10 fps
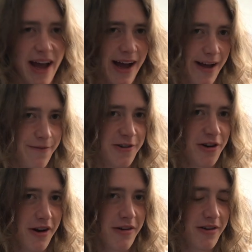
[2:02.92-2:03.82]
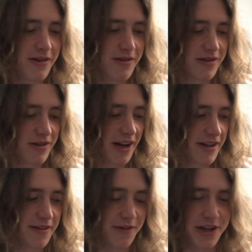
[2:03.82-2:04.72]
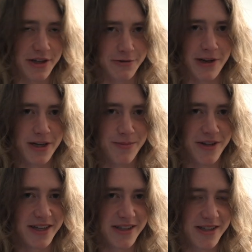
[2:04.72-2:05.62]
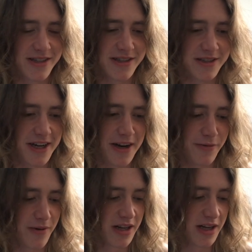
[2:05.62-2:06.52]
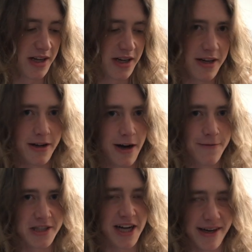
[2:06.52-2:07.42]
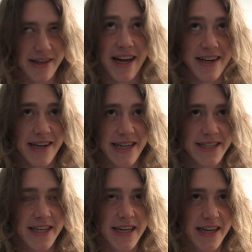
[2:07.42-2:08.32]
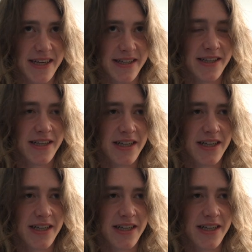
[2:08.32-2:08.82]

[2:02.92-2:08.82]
after, like, the videos went up late. So, Coffee Chat Day 19,